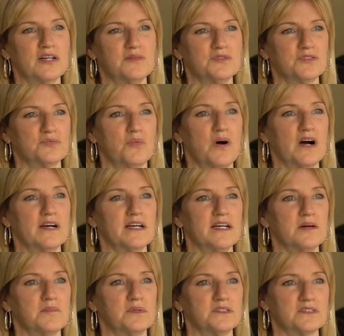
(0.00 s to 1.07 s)
time just
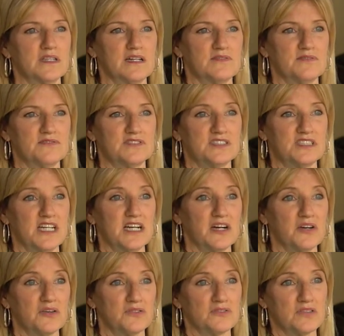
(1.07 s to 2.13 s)
walking up a set of
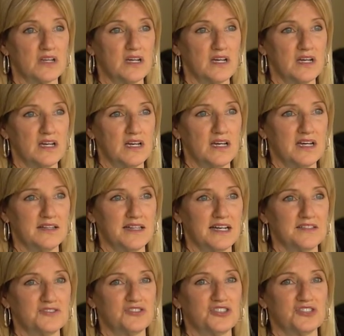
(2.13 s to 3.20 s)
stairs, and
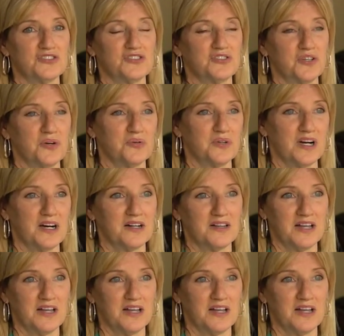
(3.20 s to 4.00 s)
that's just so not